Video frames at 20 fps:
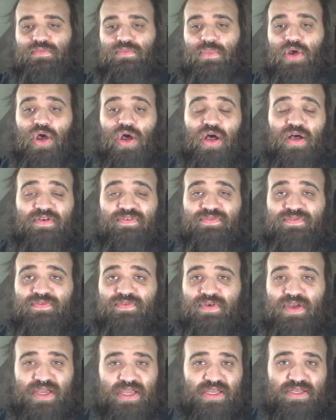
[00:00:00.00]
off,
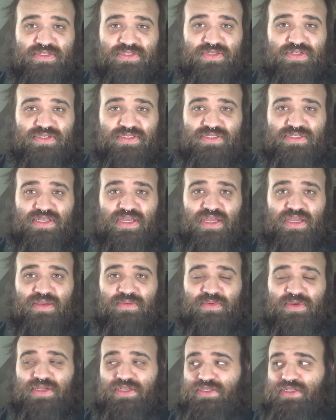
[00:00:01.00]
I guess you could say,
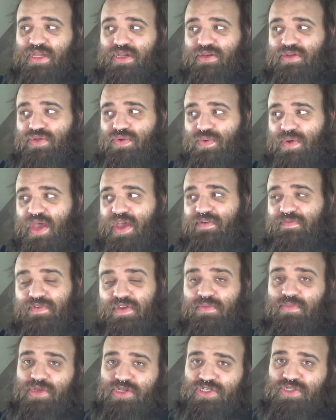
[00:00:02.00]
because I do have
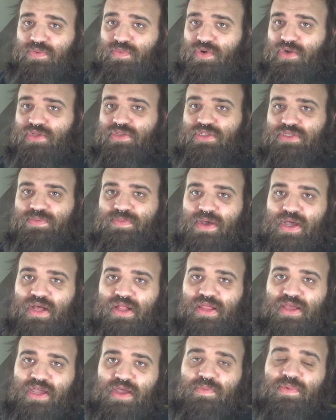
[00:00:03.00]
commission work that's
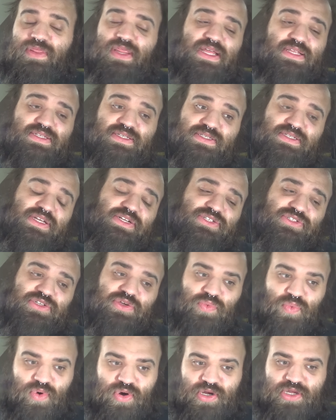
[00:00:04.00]
piling up, and that's essentially
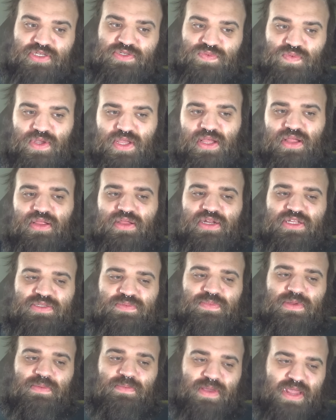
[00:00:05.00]
work as well, and it's
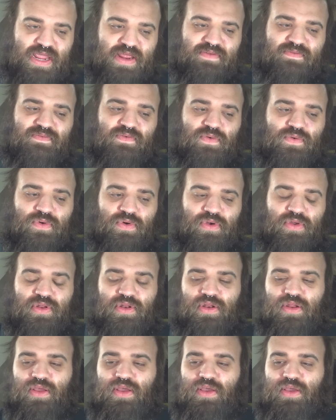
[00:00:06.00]
been paid for, and
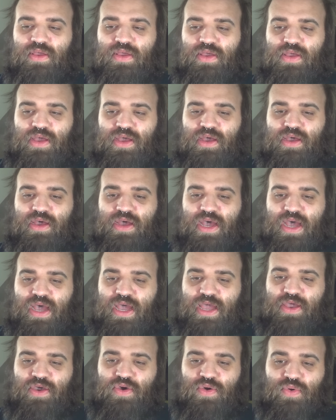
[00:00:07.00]

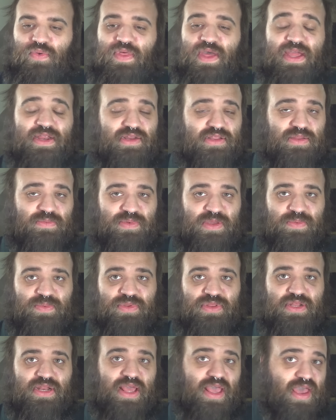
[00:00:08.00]
I owe that to the people
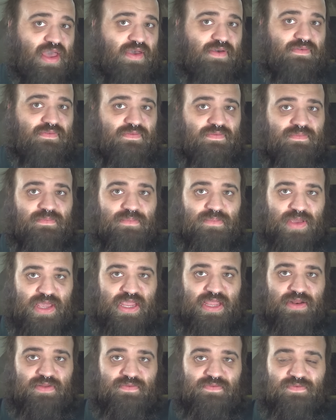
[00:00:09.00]
that have
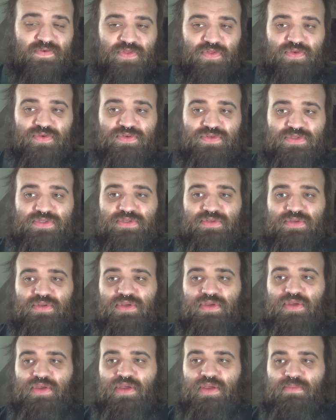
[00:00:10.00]
paid for those
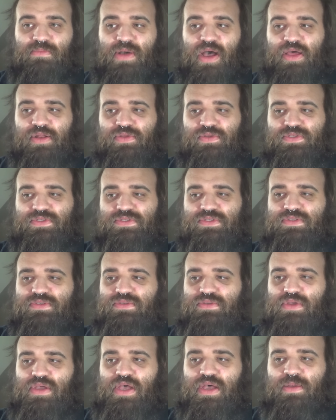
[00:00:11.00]
models.
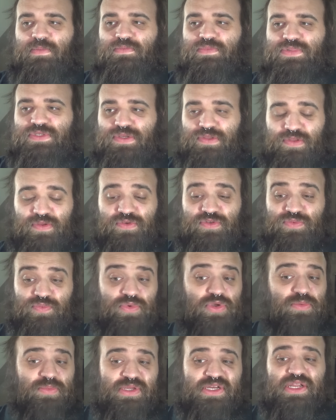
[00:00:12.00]
So those
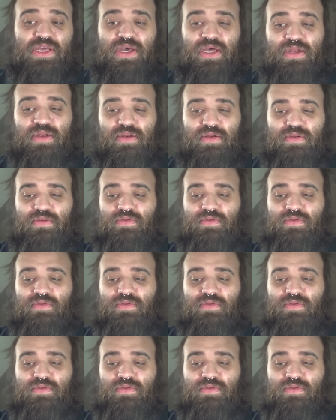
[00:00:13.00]
will be done